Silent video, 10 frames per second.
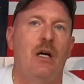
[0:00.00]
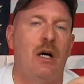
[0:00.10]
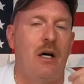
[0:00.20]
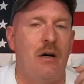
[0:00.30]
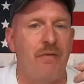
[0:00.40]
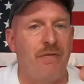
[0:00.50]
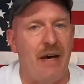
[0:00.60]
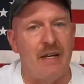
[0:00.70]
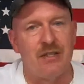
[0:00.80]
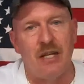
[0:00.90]
uh,
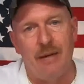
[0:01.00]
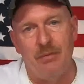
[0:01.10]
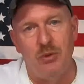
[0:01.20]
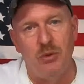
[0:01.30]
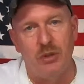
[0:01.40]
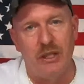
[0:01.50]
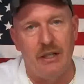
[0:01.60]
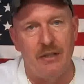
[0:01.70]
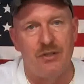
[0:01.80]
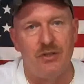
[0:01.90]
fast type
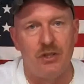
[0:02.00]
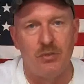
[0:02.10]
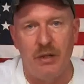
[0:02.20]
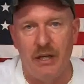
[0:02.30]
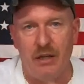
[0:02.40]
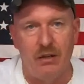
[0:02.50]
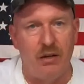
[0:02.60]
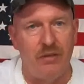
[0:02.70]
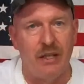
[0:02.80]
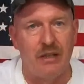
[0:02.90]
toolkits. This way here
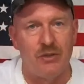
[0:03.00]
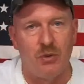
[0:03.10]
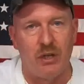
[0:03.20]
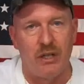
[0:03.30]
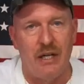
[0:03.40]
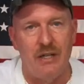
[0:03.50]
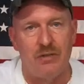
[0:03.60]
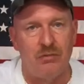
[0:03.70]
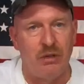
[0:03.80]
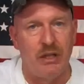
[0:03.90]
everything is
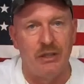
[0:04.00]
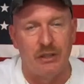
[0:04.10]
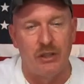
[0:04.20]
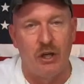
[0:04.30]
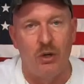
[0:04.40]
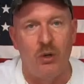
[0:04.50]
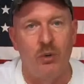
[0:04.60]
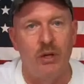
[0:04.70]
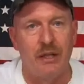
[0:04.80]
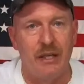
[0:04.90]
organized and ready to
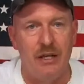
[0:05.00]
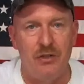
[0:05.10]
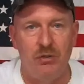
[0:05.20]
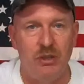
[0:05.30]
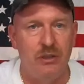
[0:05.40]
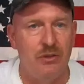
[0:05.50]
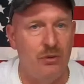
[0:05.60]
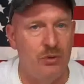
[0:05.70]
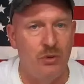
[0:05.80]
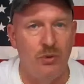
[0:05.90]
go in case you need
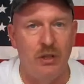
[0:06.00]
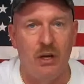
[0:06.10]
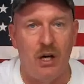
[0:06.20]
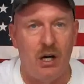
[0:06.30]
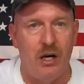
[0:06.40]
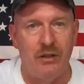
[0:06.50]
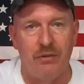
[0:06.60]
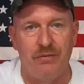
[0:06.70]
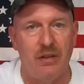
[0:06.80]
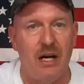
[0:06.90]
to do an
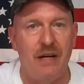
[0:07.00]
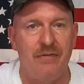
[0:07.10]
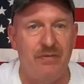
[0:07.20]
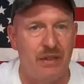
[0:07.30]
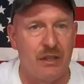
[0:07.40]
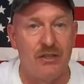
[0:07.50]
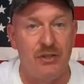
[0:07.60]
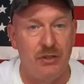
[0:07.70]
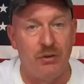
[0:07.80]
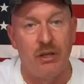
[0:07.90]
on-the-fly
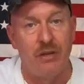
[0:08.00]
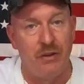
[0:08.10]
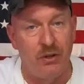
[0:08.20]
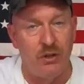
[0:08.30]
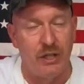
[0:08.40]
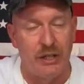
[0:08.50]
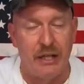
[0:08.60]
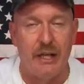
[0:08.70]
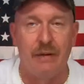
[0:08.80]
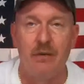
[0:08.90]
fix during the
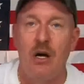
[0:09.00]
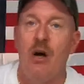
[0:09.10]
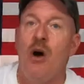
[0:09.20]
hurricane.